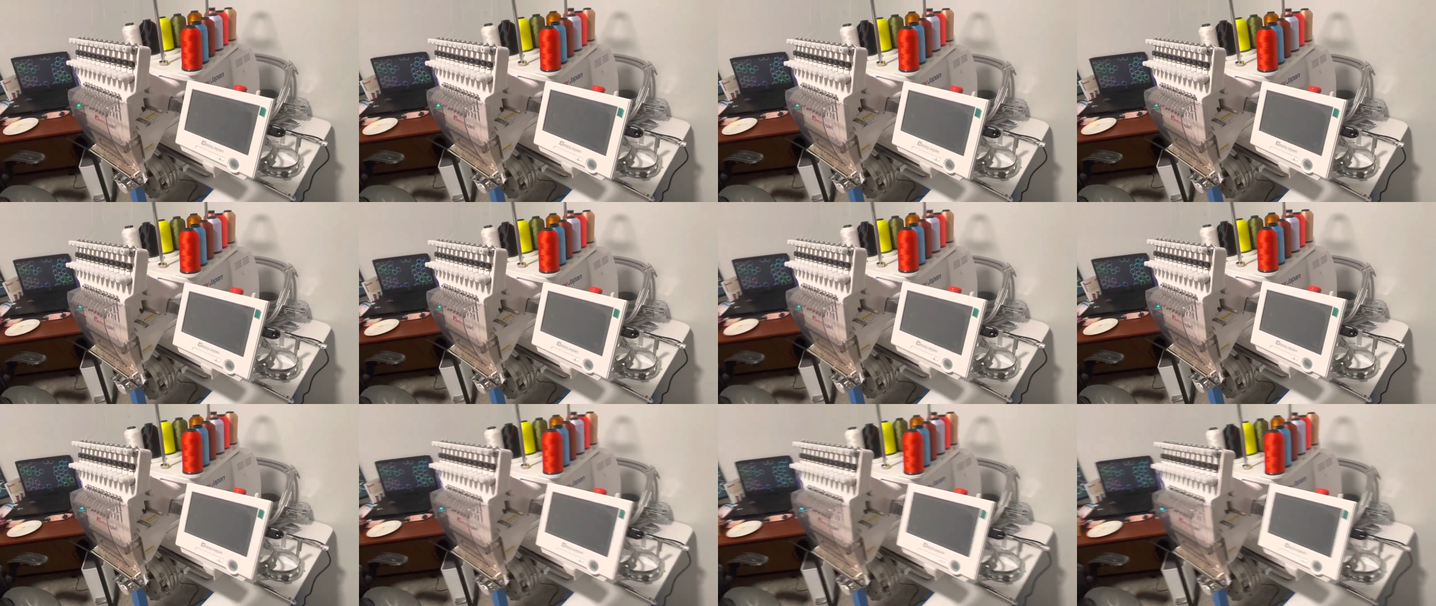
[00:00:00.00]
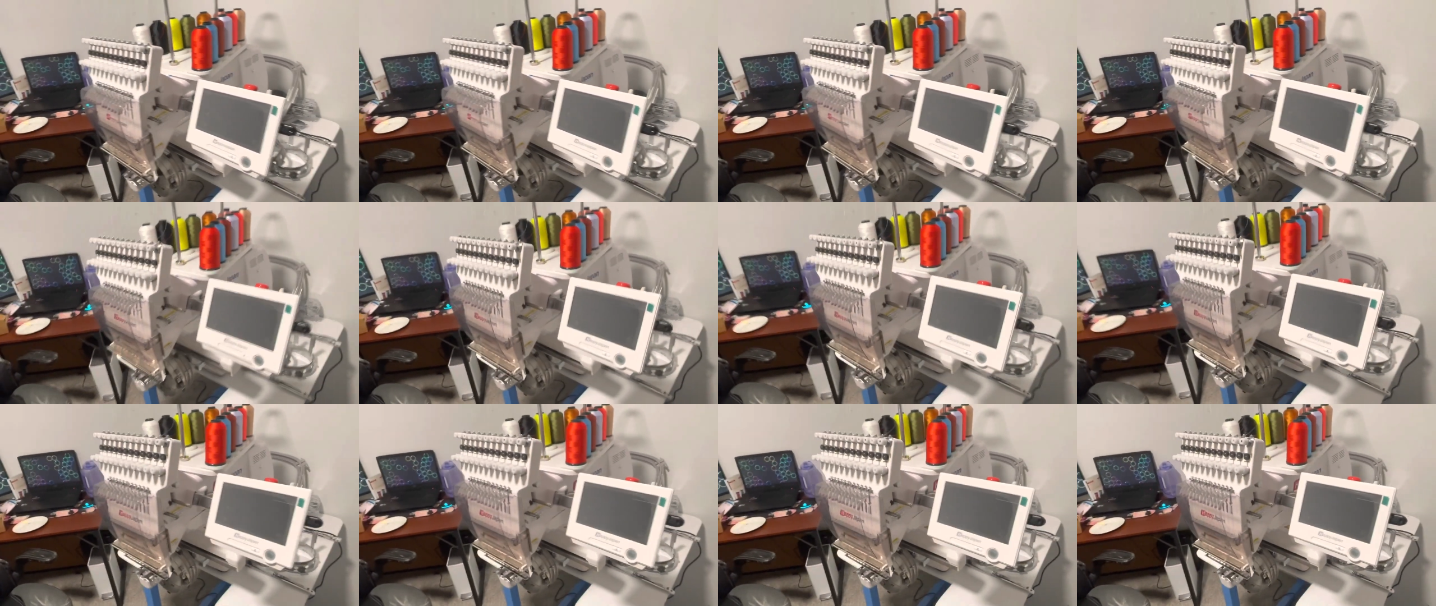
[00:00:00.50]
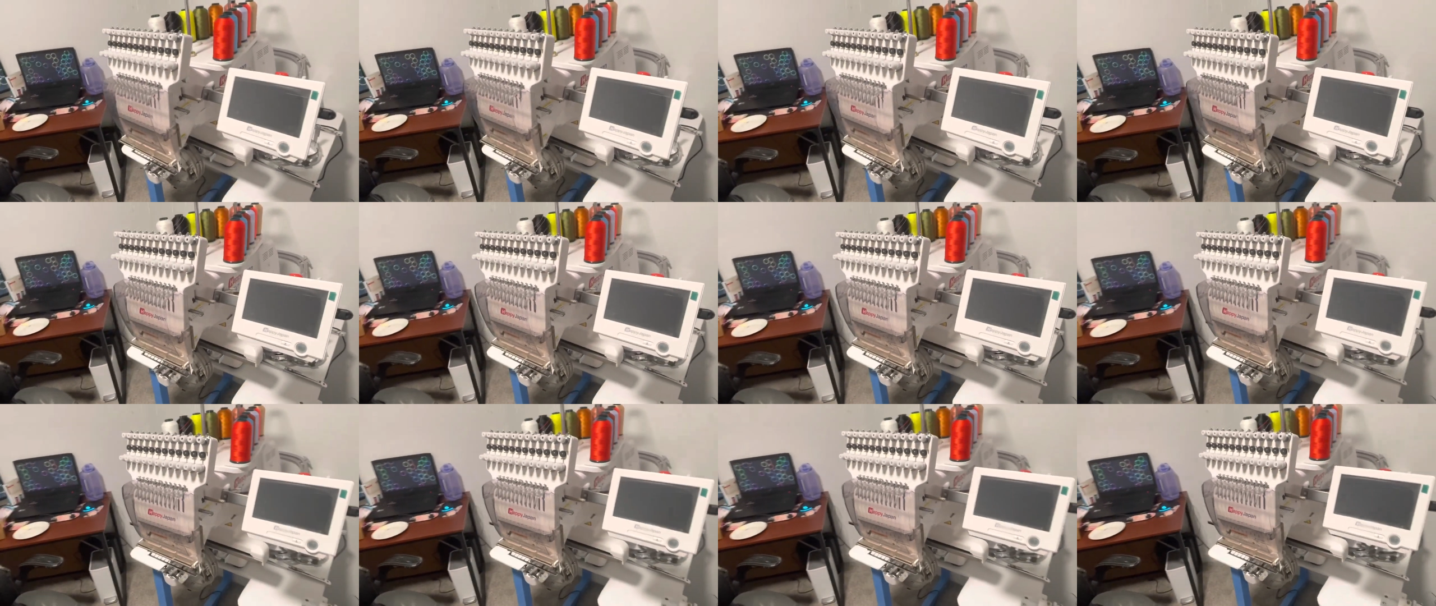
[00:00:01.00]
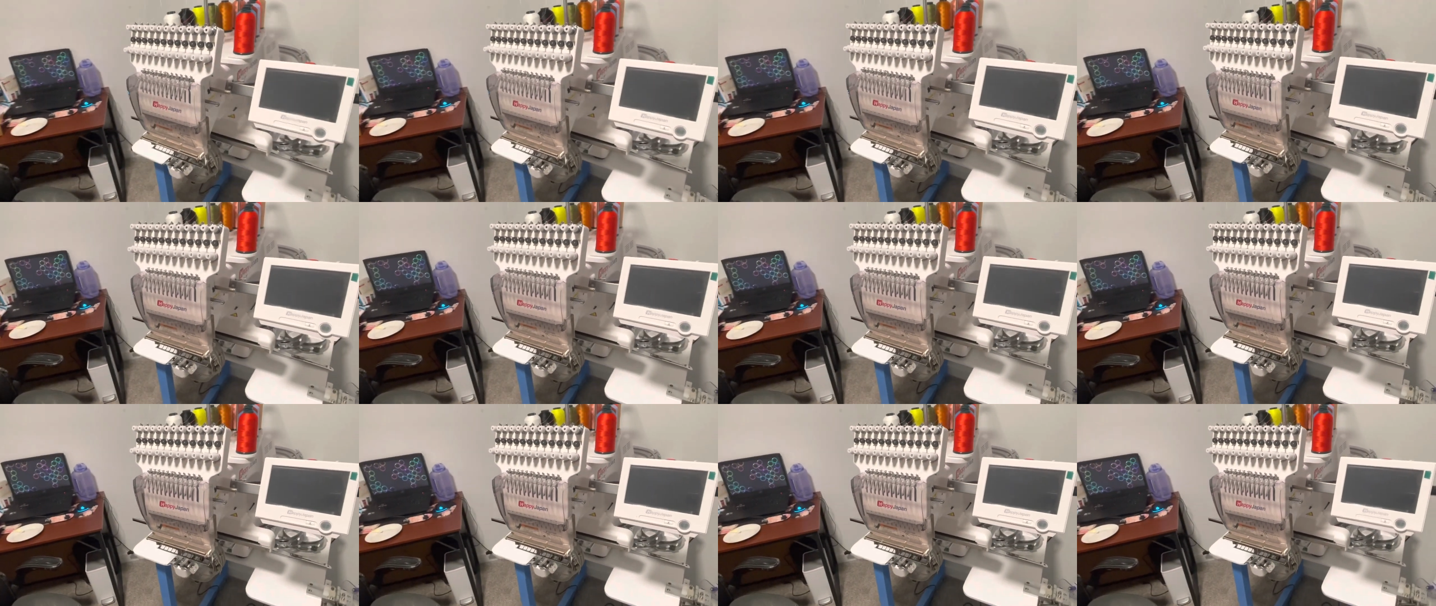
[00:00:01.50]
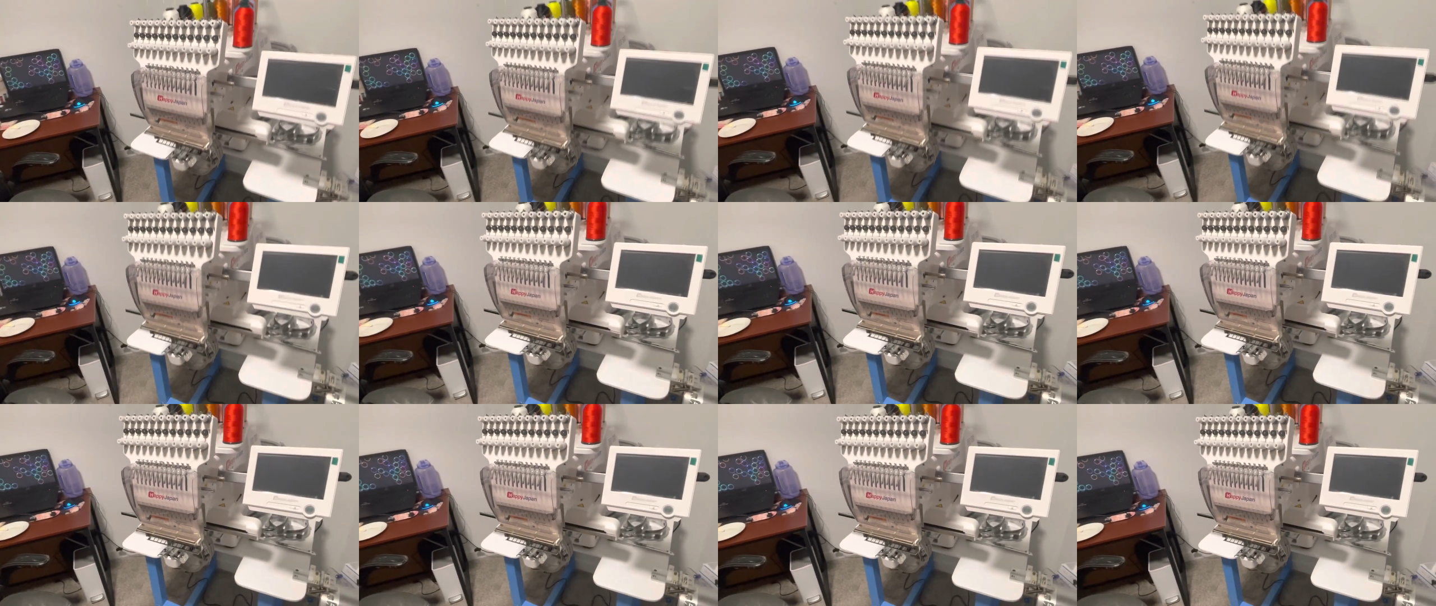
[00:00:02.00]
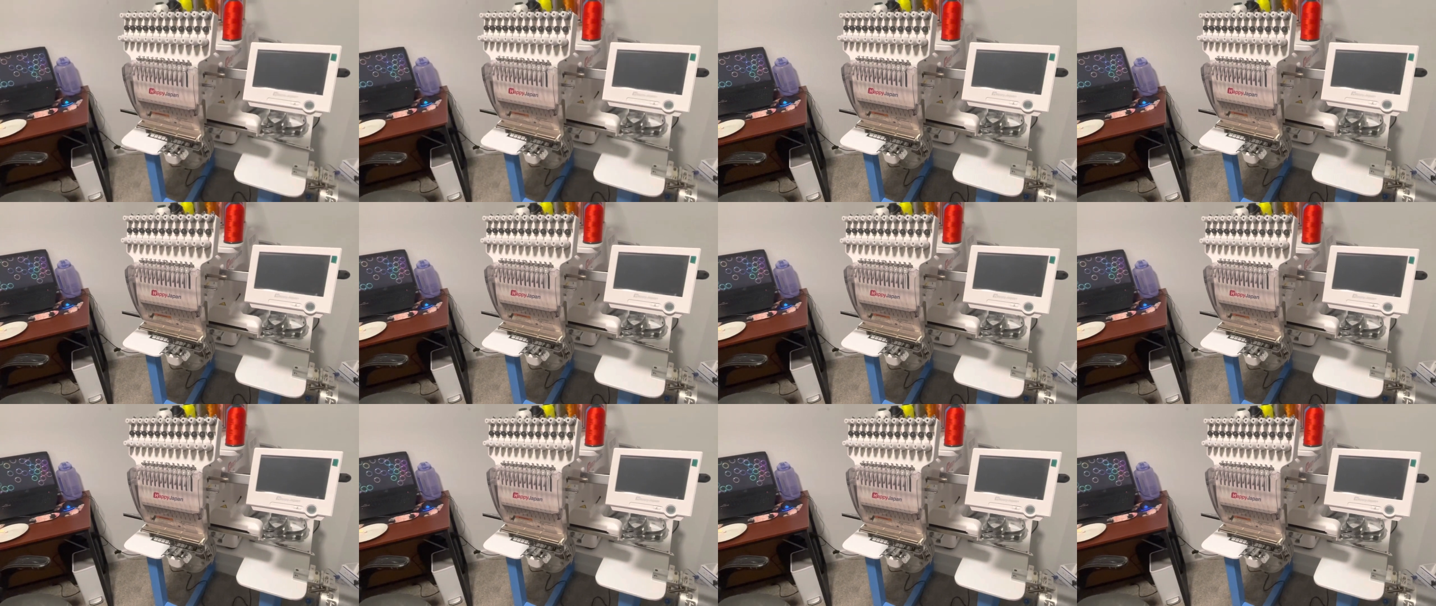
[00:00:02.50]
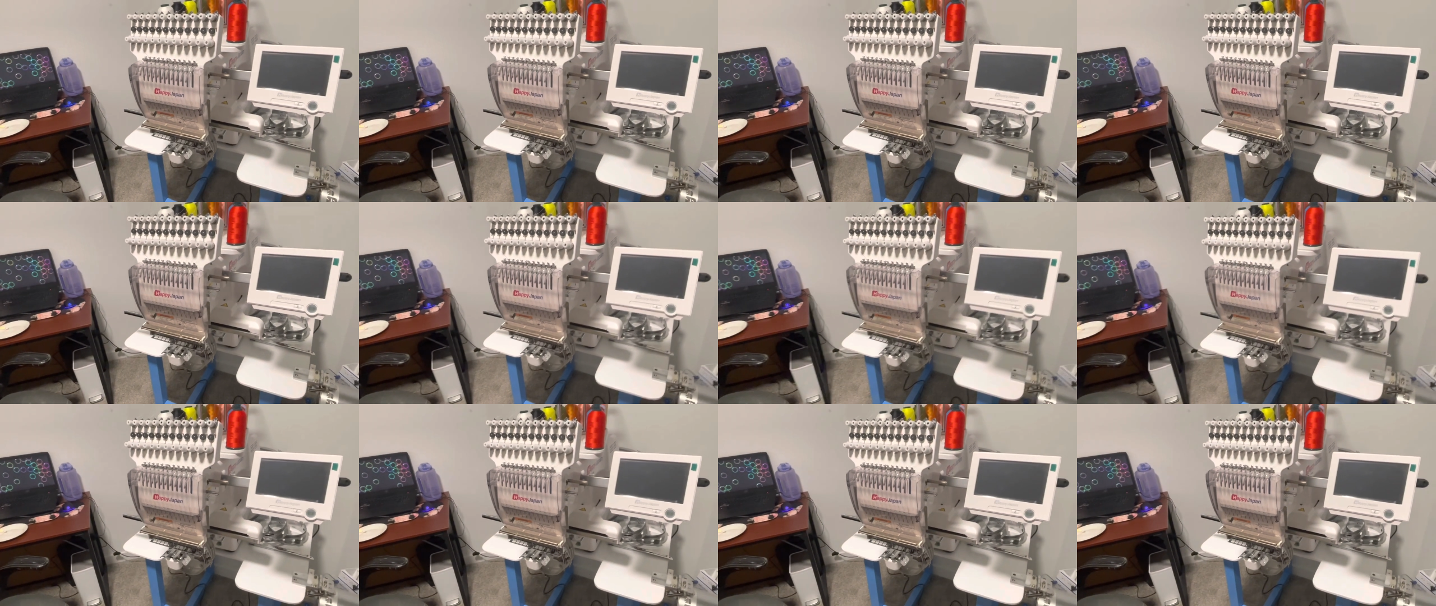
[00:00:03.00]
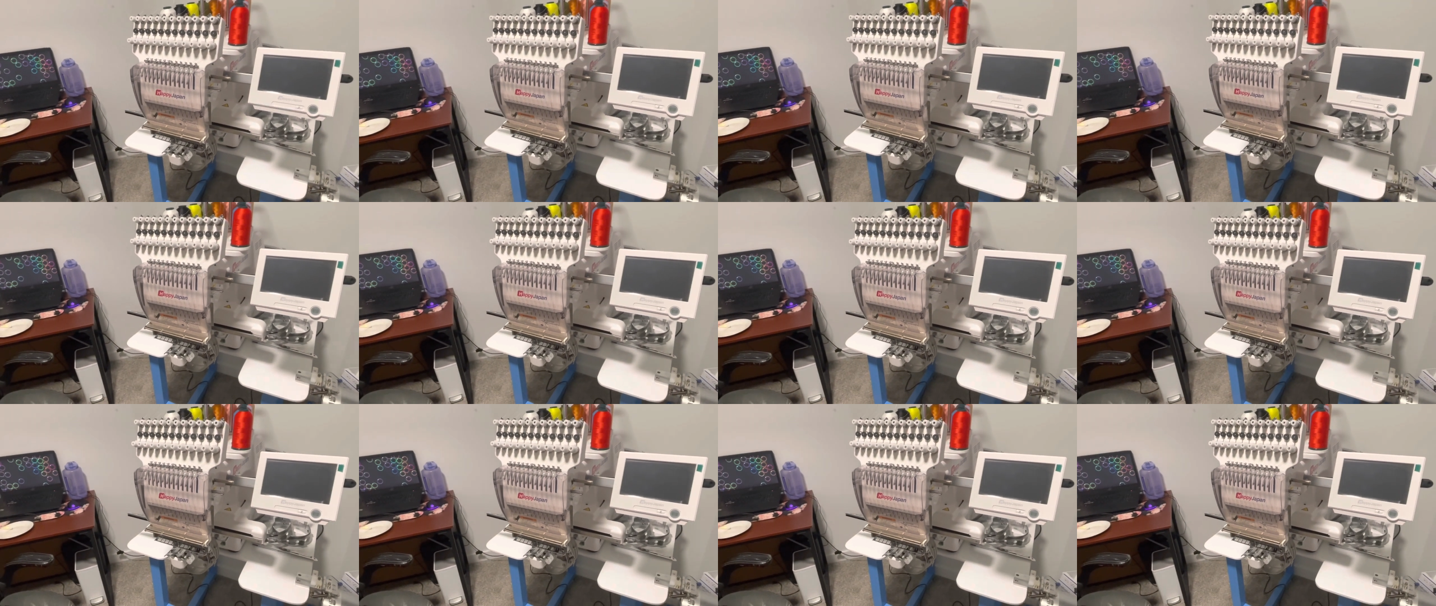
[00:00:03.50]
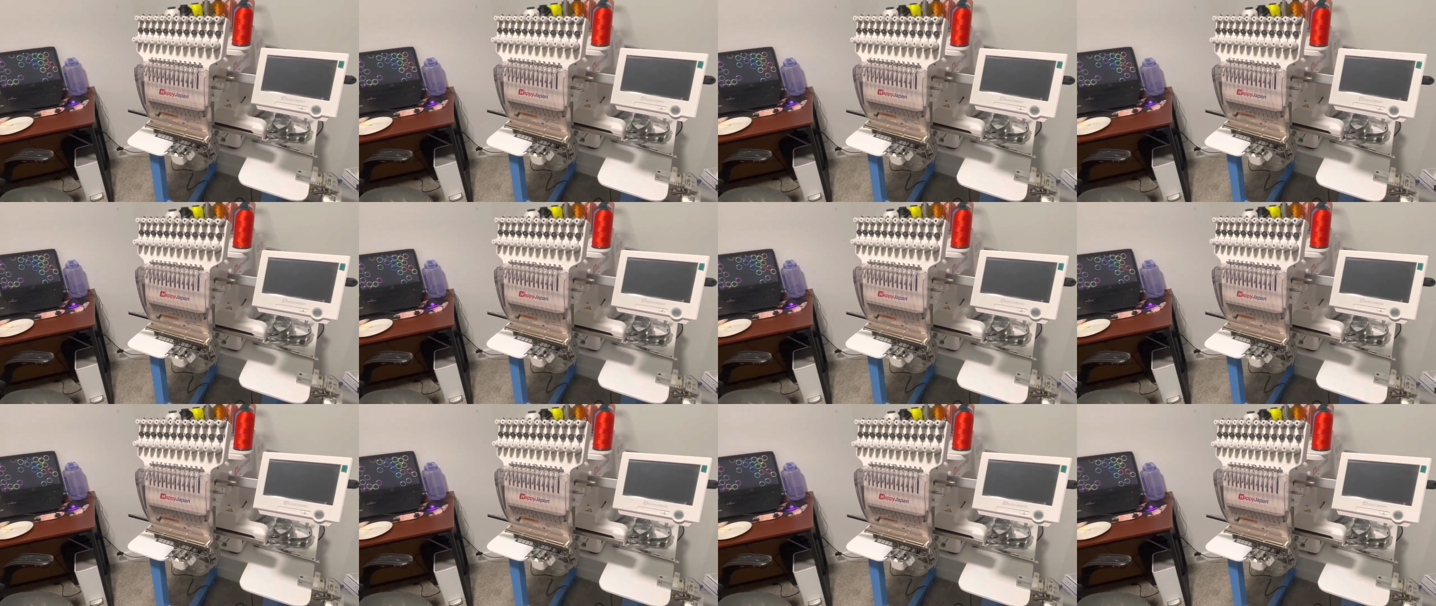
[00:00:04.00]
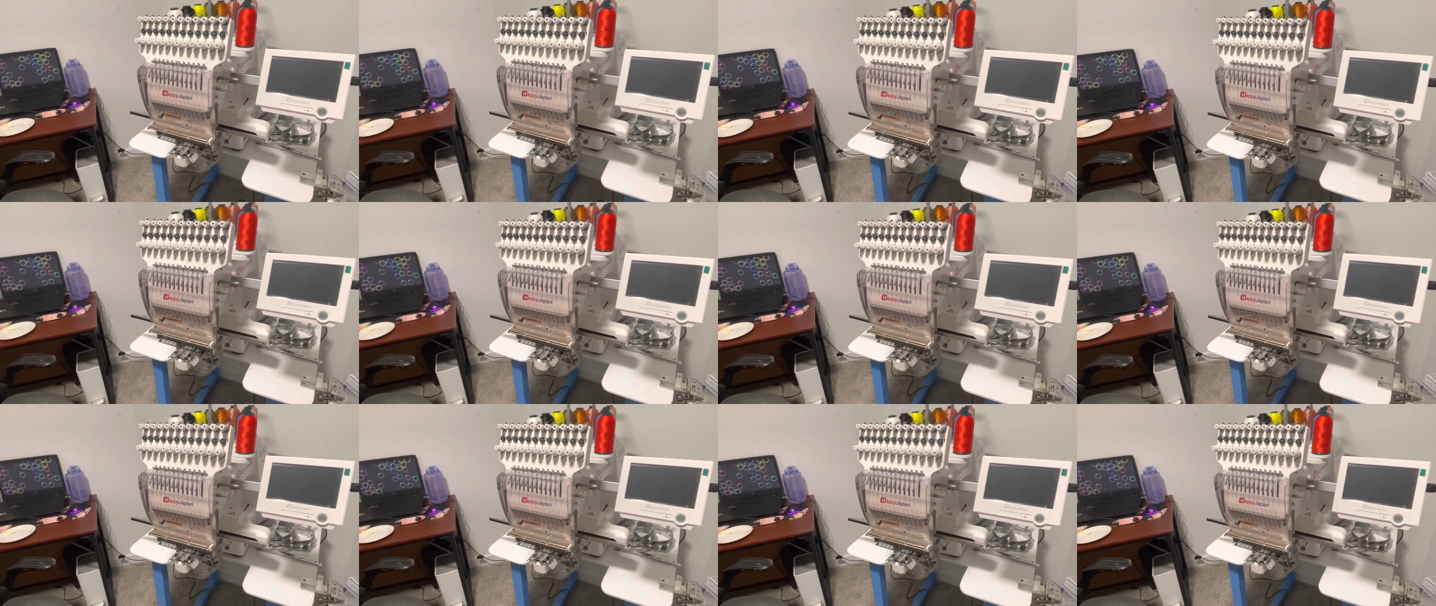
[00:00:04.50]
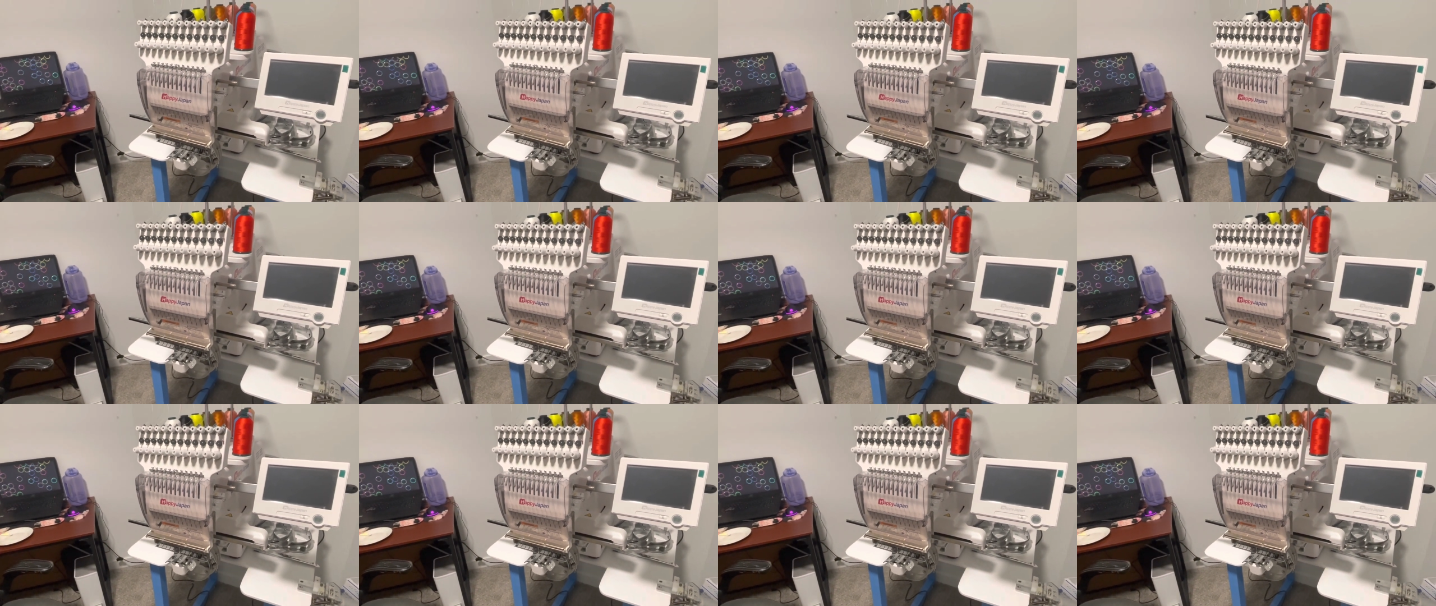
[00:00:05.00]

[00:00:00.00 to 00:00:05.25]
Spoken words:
[unreadable: no face in view]